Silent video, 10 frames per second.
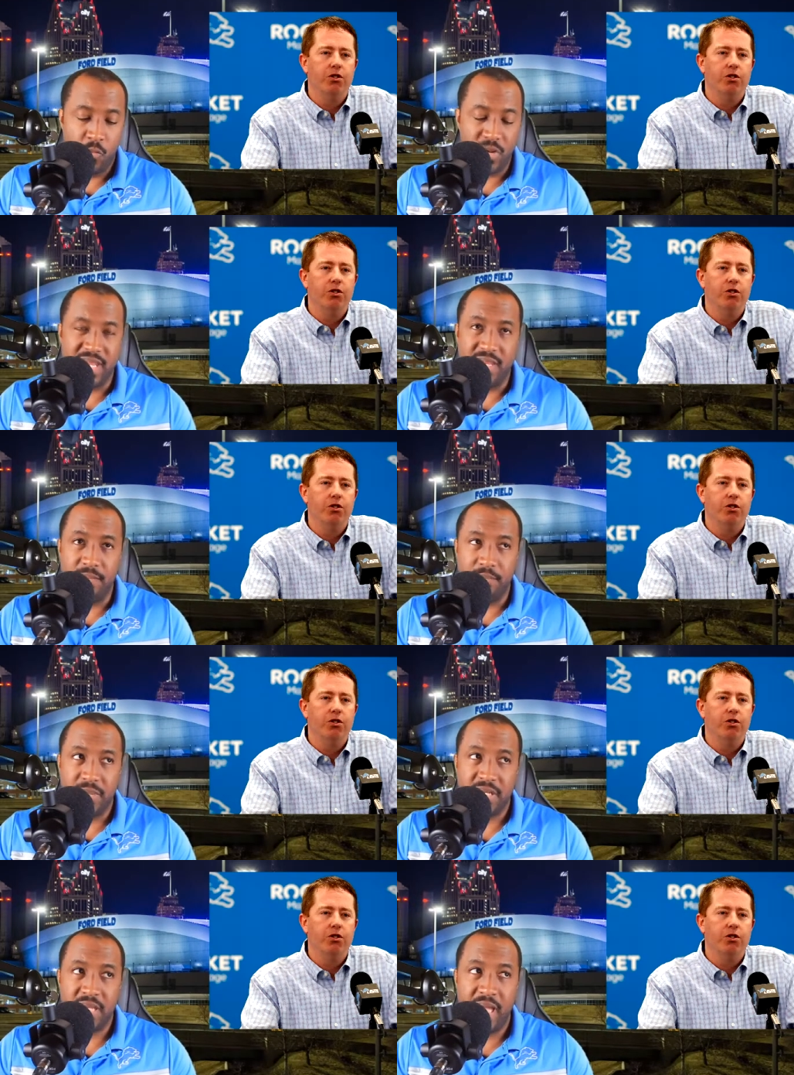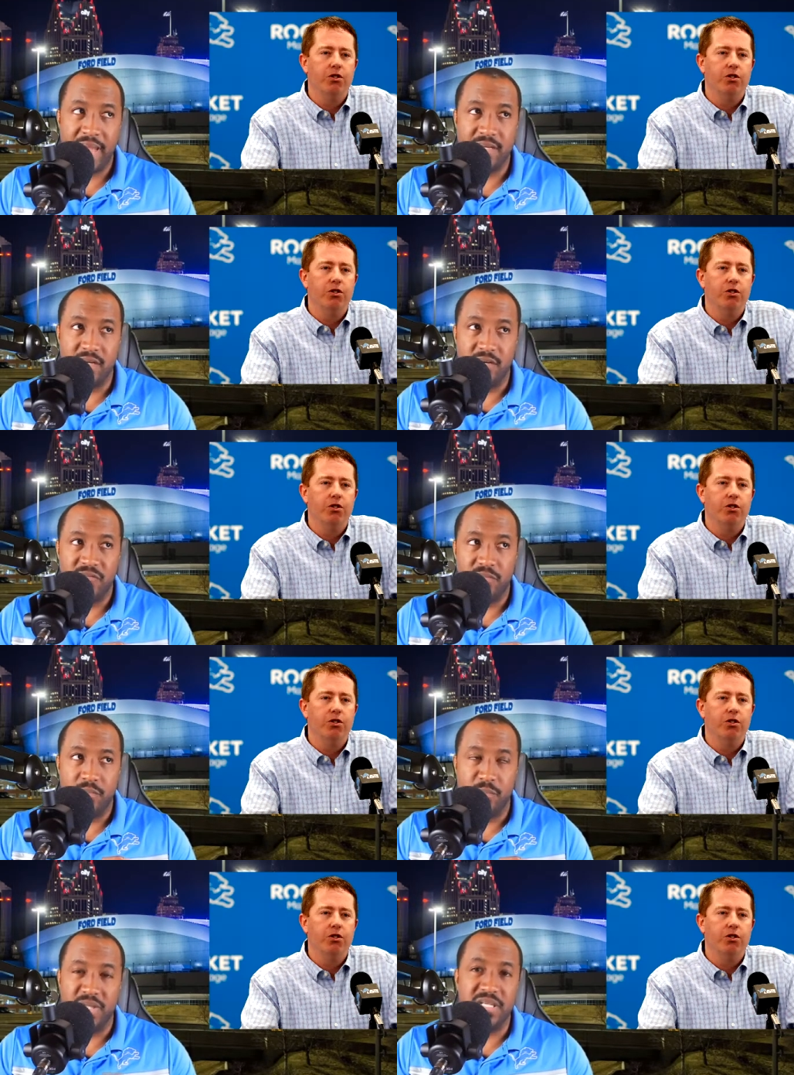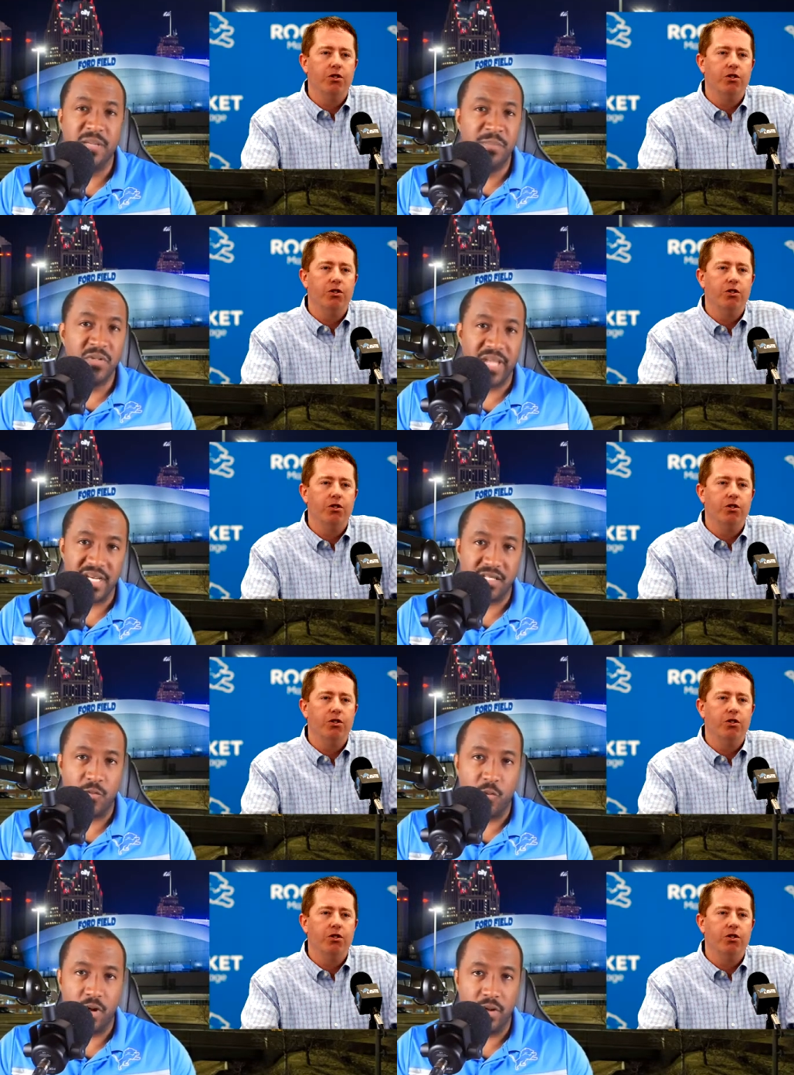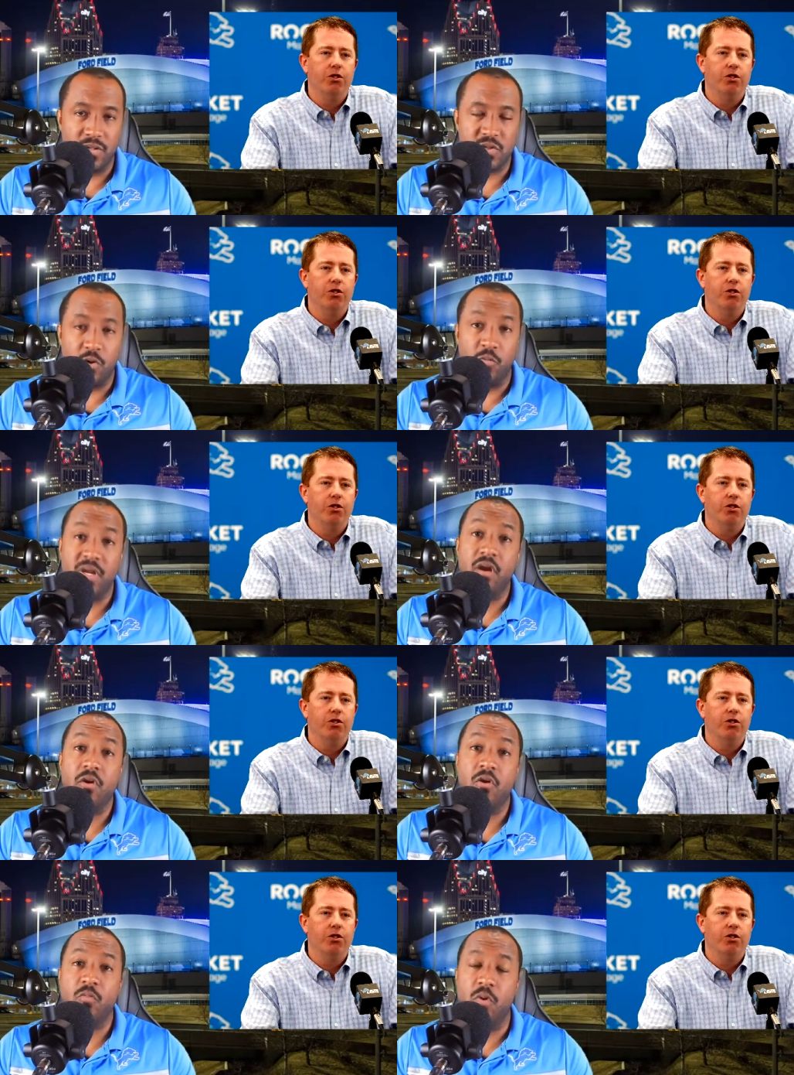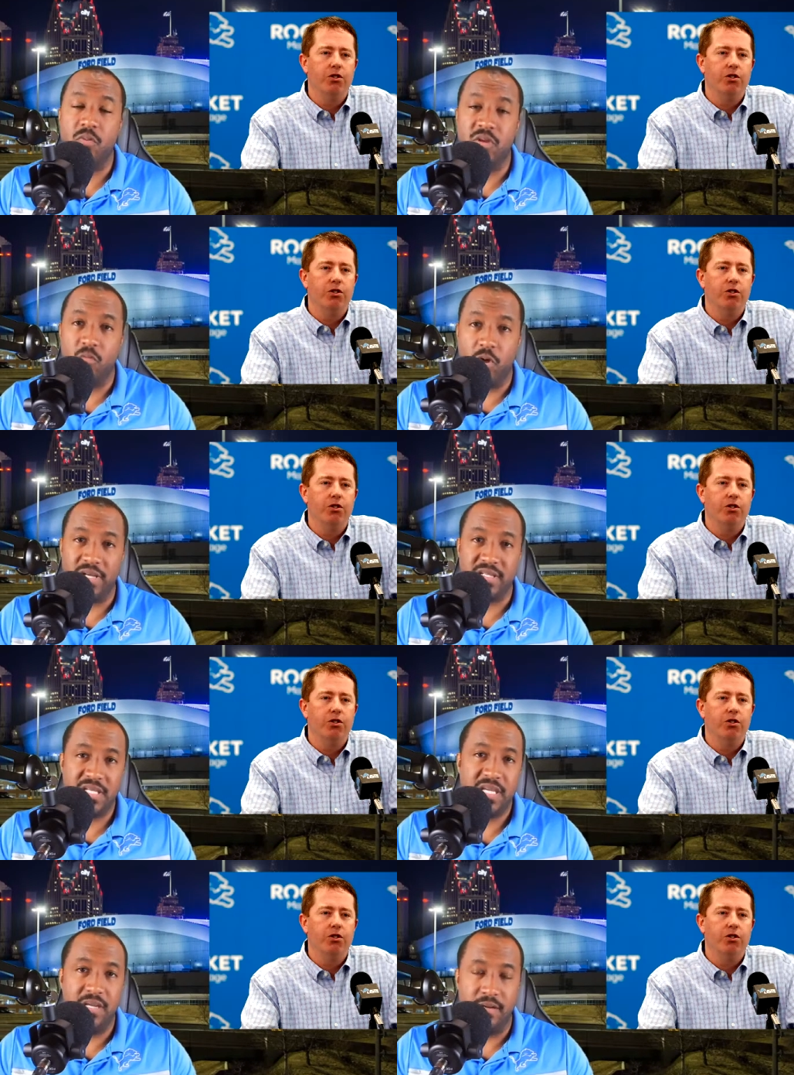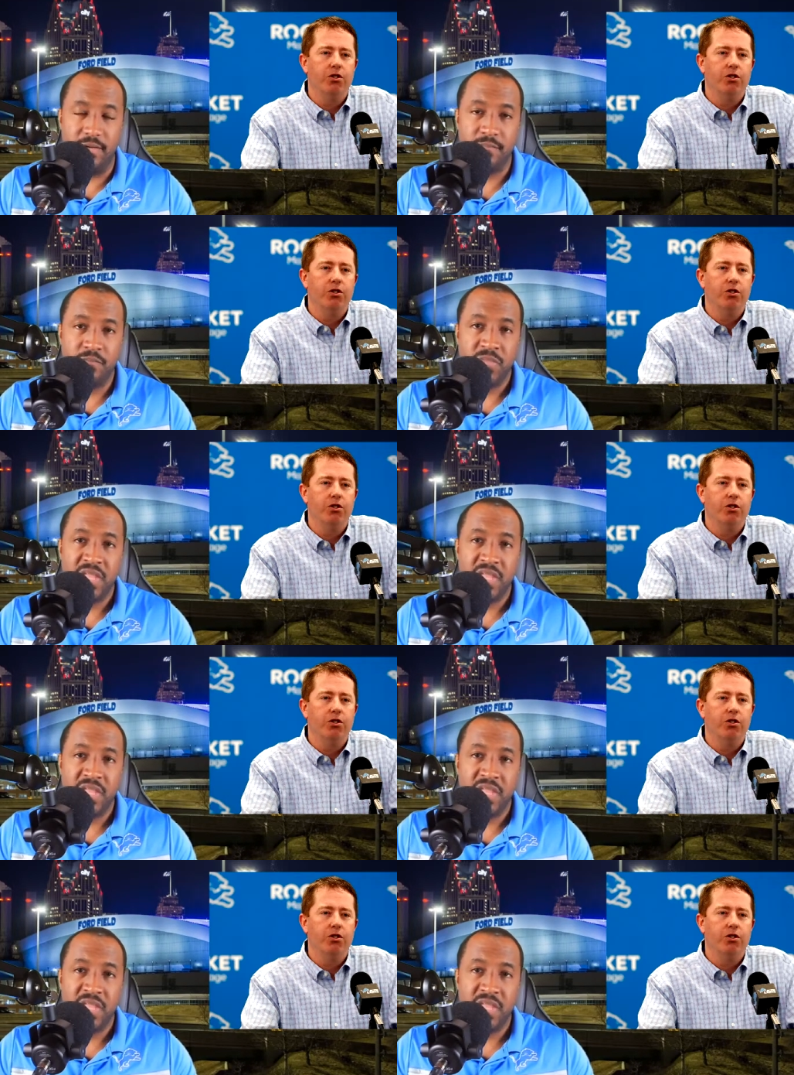Speaker 1: we kind of manipulated the words or we heard what we wanted to hear.